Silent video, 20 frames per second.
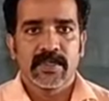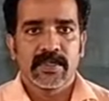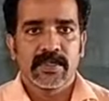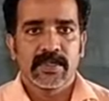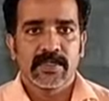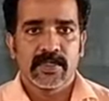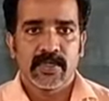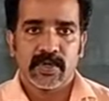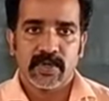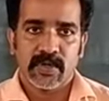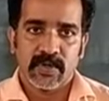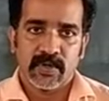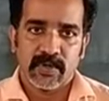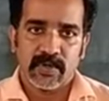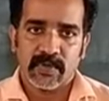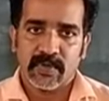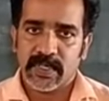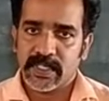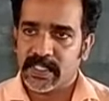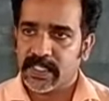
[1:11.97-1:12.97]
So
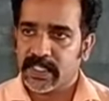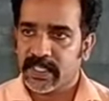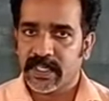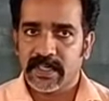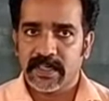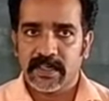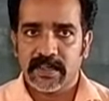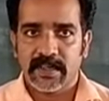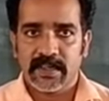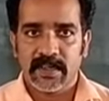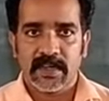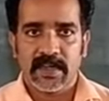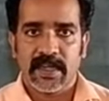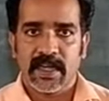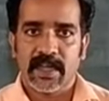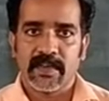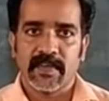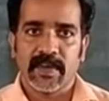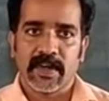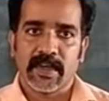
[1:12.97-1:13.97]
once again, I
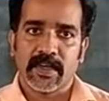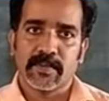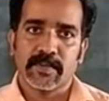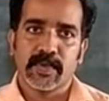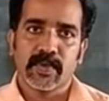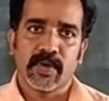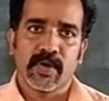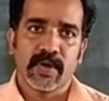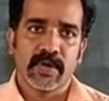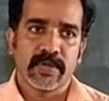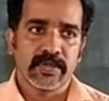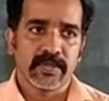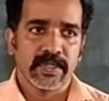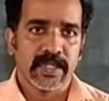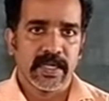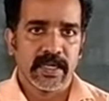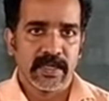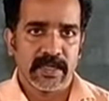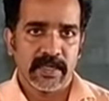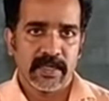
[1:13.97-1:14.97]
welcome you all to
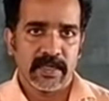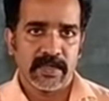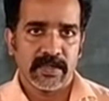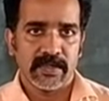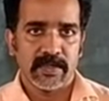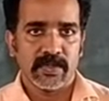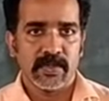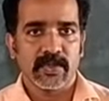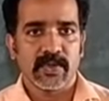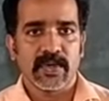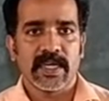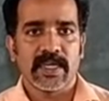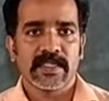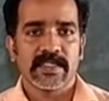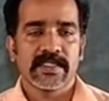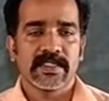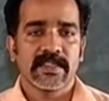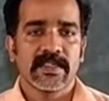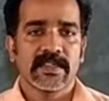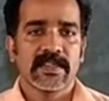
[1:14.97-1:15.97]
the new class,
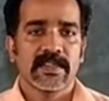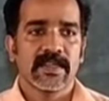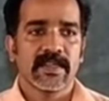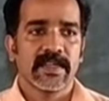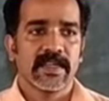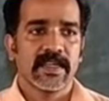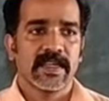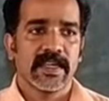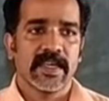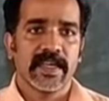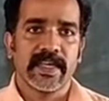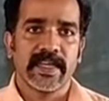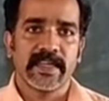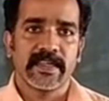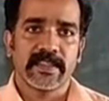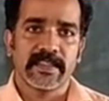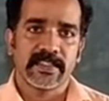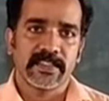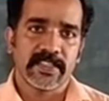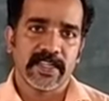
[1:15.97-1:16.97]

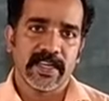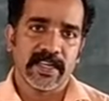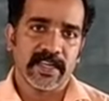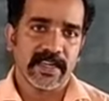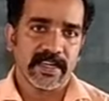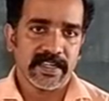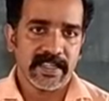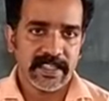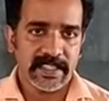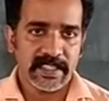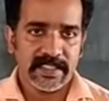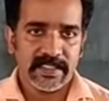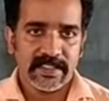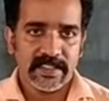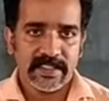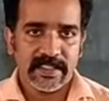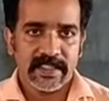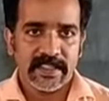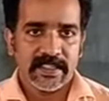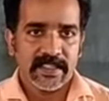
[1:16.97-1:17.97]
8th standard.
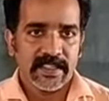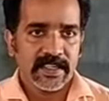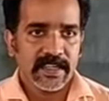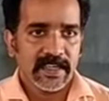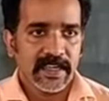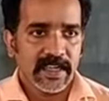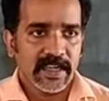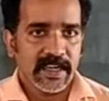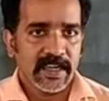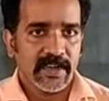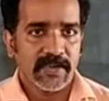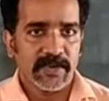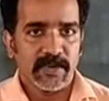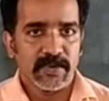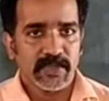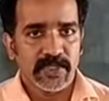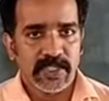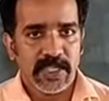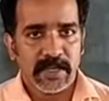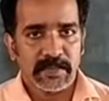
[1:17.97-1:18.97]
Our new
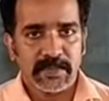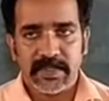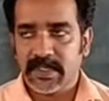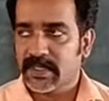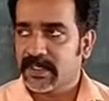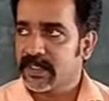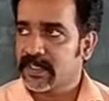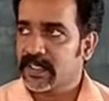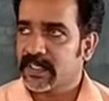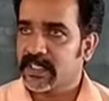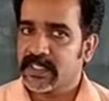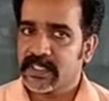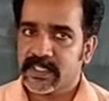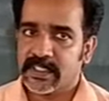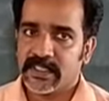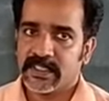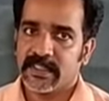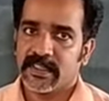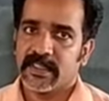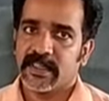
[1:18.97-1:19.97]
chapter
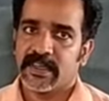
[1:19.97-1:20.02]
is